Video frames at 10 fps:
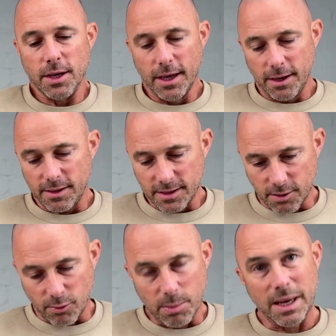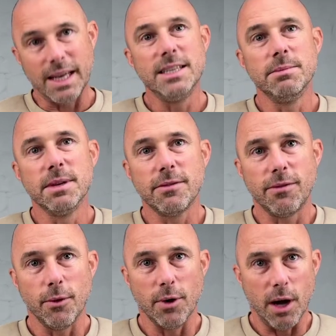it's a replacement
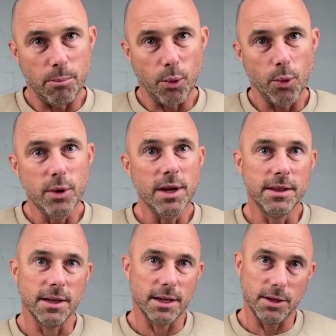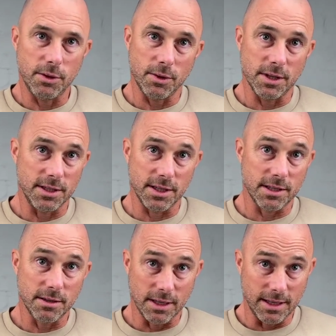for a board that you can
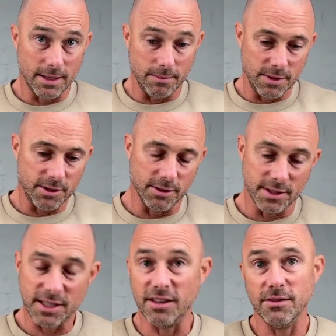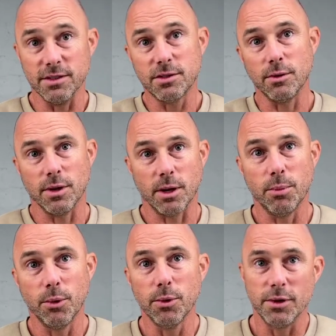just, so instead of installing a
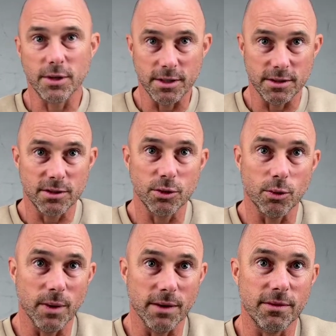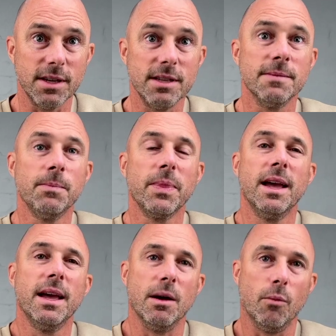board, you can install one of these.
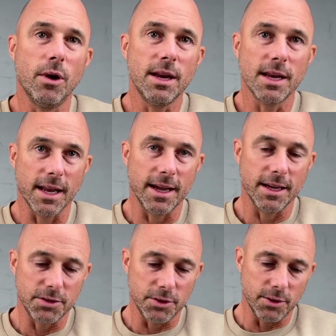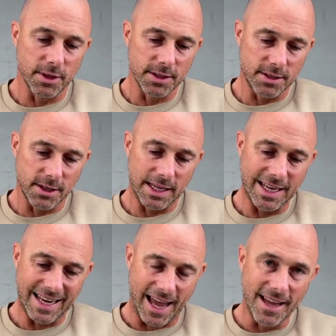And what it allows you is to
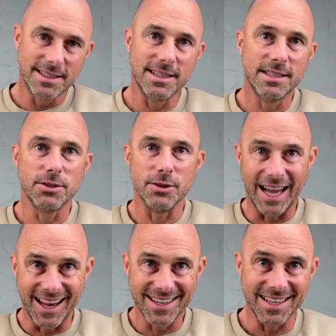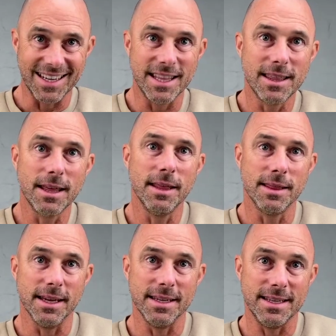get access to underneath
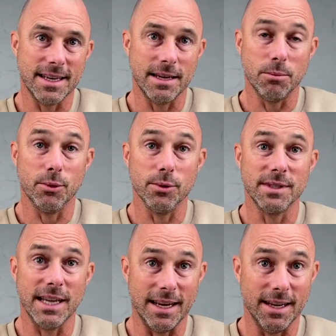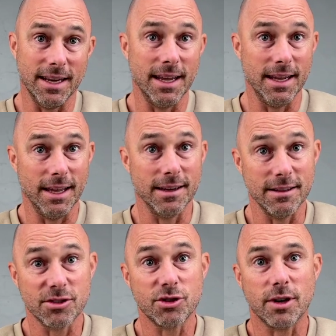the decking boards and under
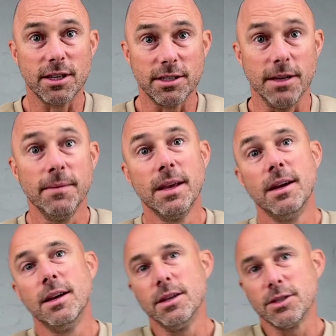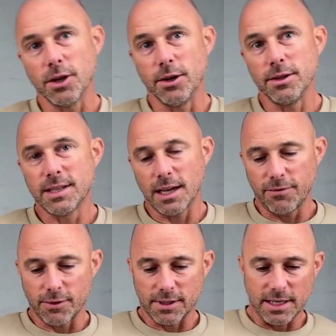the structure. So say
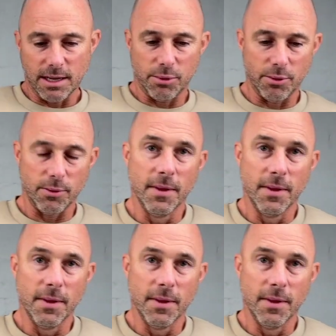for example,